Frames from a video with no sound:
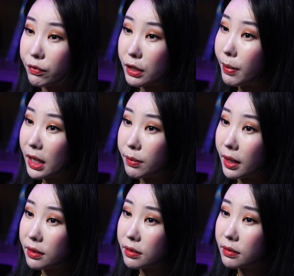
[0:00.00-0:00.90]

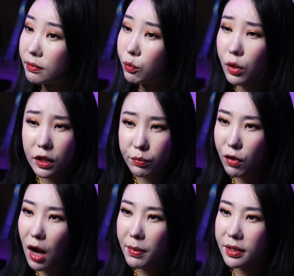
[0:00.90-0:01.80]
repayment, with the
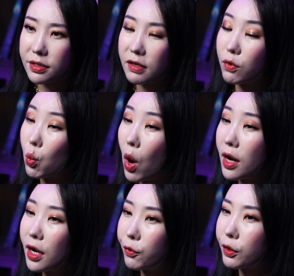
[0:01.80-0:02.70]
promise of a
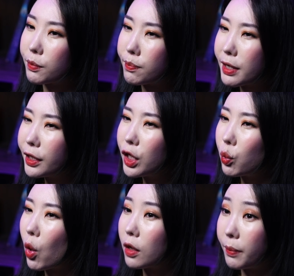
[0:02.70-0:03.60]
100 million
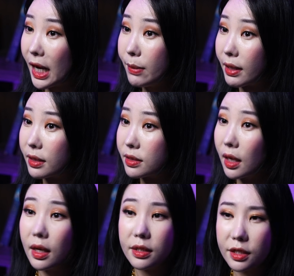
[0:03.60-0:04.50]
won payment
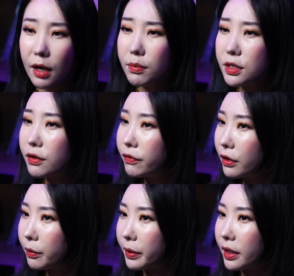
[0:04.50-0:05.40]
to come to the
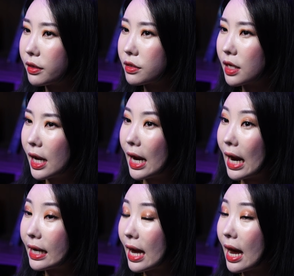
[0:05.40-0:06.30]
Philippines
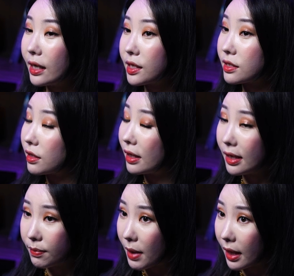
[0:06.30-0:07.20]
and act as a
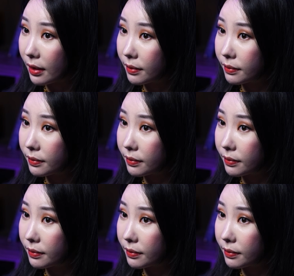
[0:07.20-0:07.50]
hitman.